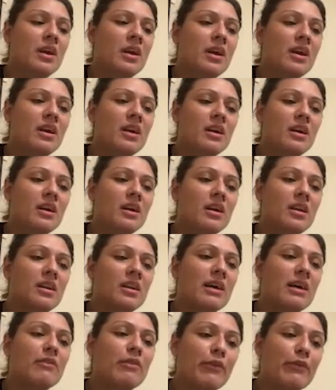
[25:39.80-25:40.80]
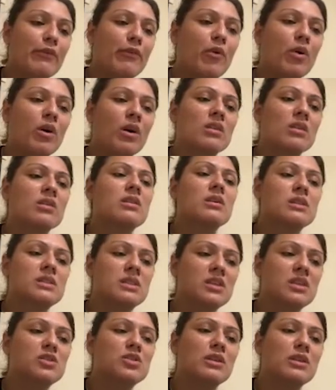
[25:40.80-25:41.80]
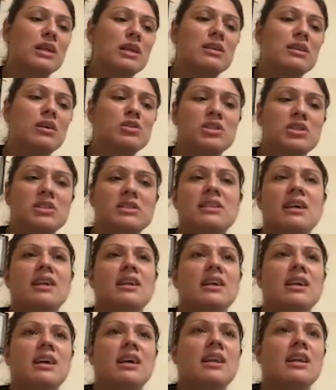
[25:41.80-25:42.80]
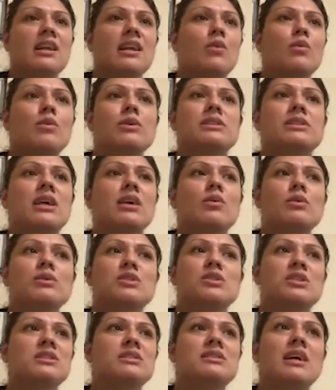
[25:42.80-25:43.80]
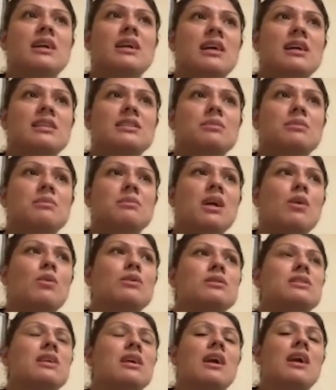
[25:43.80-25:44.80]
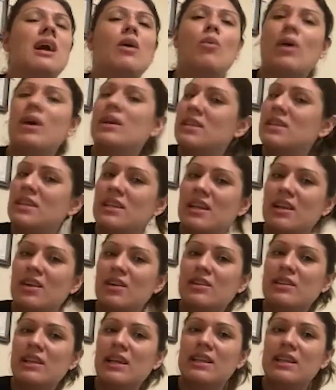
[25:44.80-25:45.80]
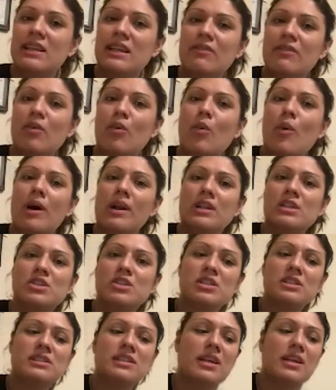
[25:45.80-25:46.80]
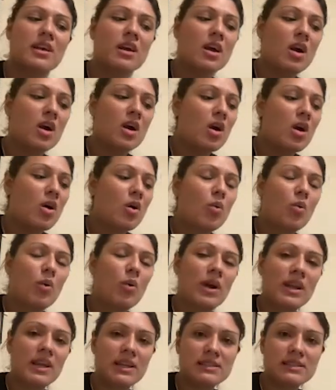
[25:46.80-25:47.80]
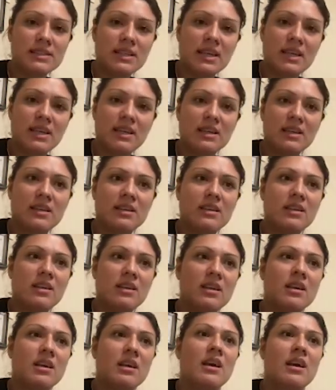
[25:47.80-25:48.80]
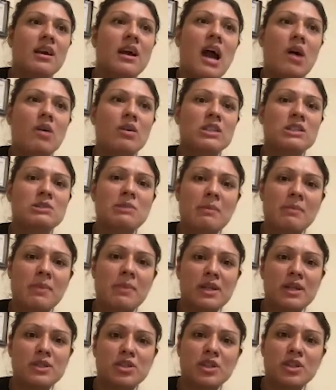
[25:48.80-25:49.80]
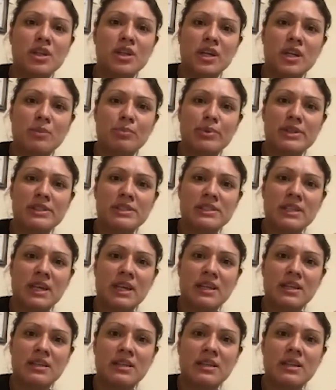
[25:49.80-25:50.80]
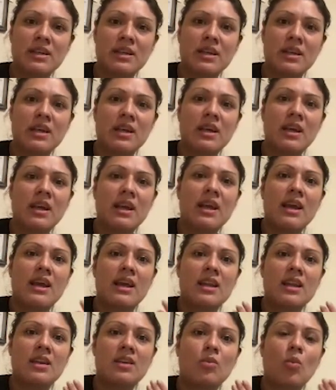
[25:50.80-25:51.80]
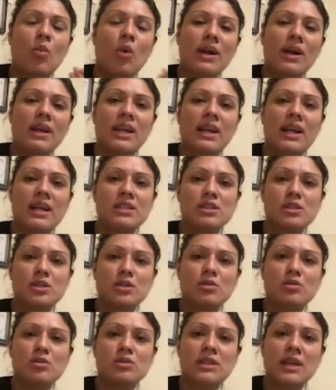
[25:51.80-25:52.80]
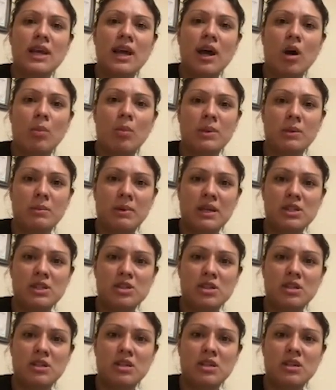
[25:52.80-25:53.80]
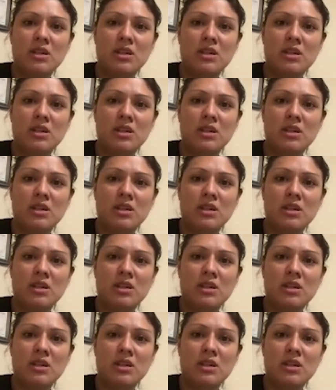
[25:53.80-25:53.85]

And level 4, the teacher, that's how she said it. And it was like, when she said that to me, I was like, why didn't I learn that in level 1? And she said, what is it? How is my patient going to present? And what can I do to help the patient?